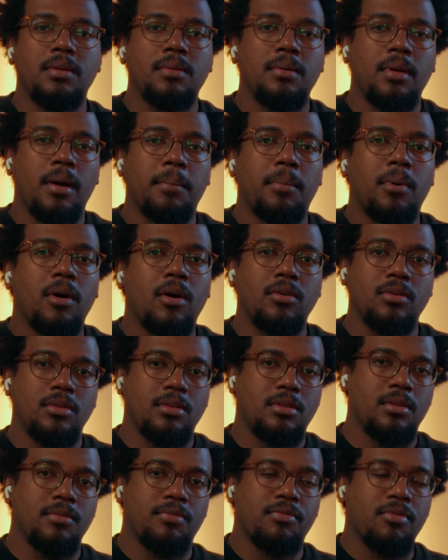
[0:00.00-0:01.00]
I
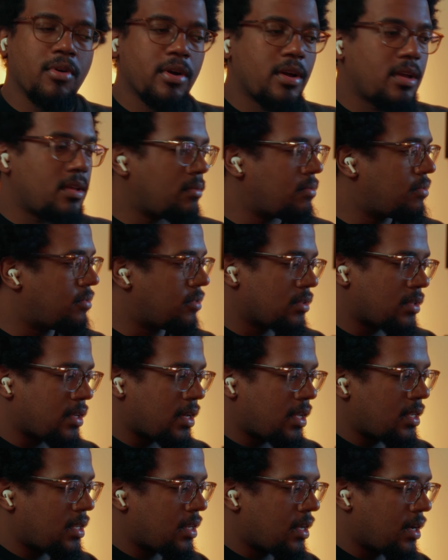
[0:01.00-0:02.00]
bought the frame for
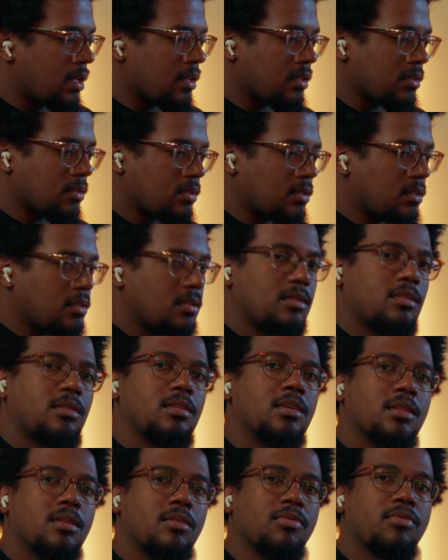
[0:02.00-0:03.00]
$90,
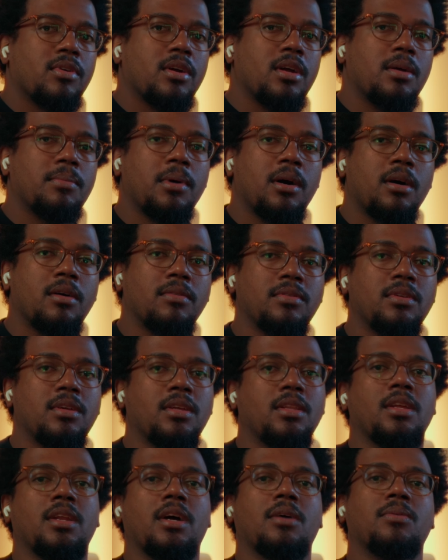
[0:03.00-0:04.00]
took the frame off,
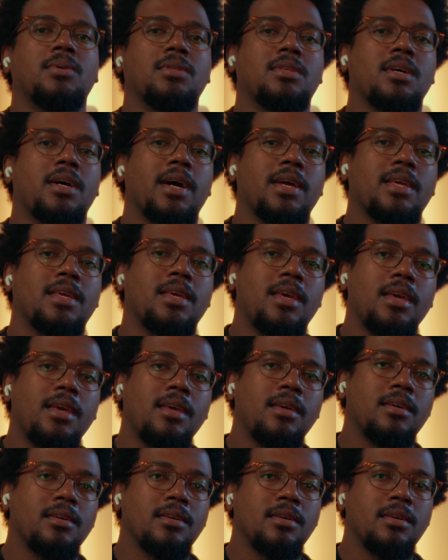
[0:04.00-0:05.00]
and then I went to
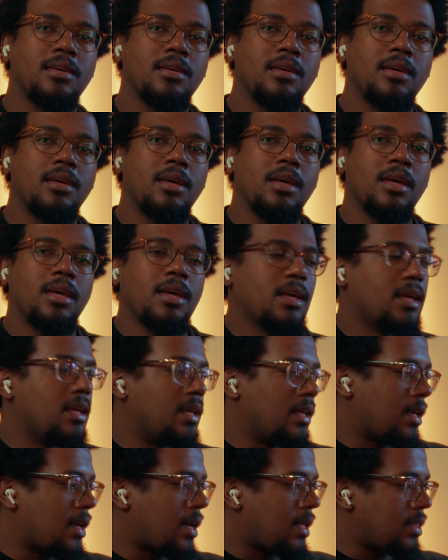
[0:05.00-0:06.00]
IKEA
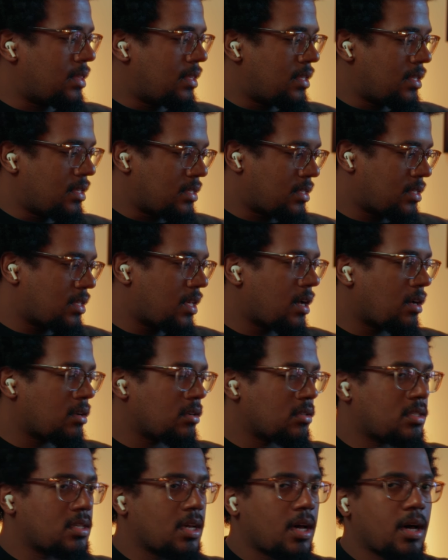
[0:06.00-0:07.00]
and got this
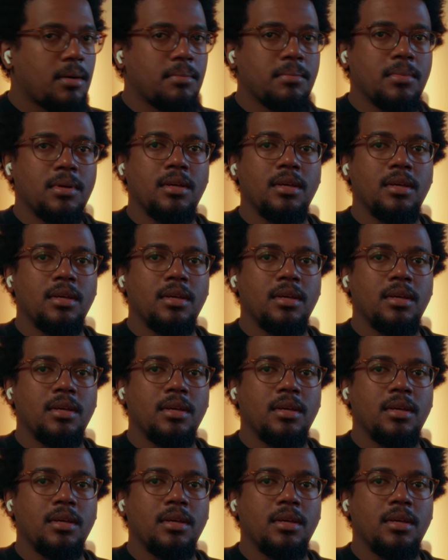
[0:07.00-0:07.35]
countertop.